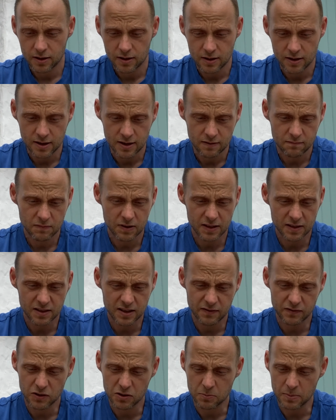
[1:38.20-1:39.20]
Yeah, like I
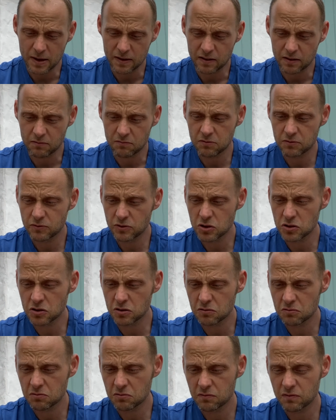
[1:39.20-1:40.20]
said,
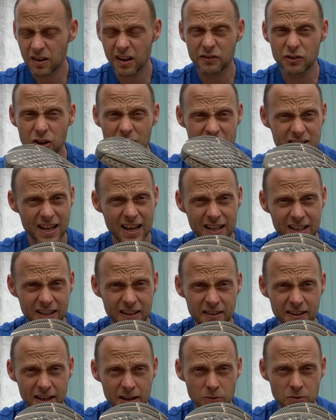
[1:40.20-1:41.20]
I've done exactly
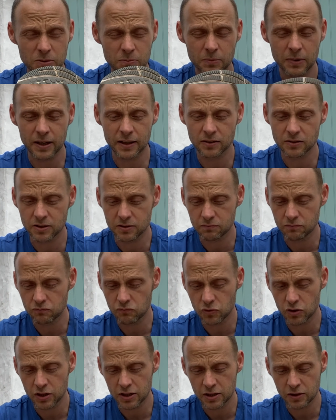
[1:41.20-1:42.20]
1,000 miles
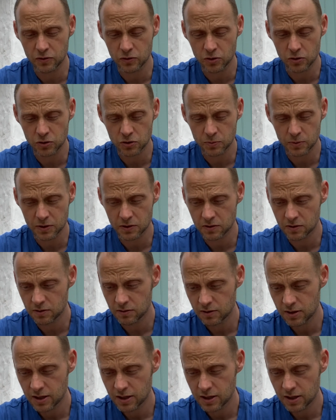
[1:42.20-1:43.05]
running in those ones,